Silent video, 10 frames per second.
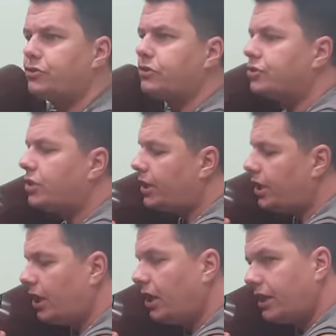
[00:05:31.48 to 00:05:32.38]
to the side
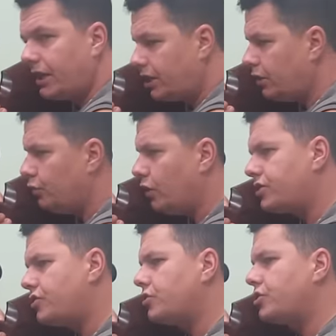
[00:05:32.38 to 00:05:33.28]
here, that you
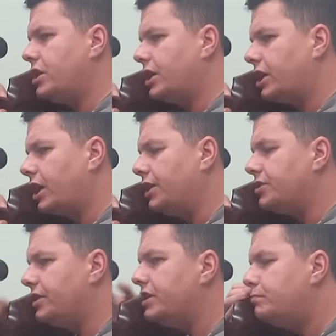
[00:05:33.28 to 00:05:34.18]
rest your cheek against,
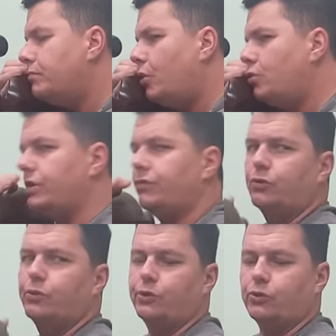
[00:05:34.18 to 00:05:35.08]
and it's moulded
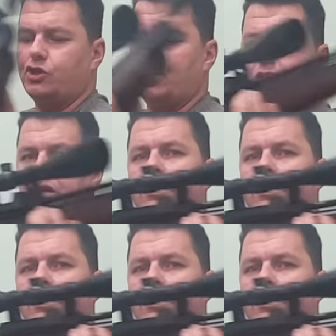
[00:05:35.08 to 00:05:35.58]
for your cheek.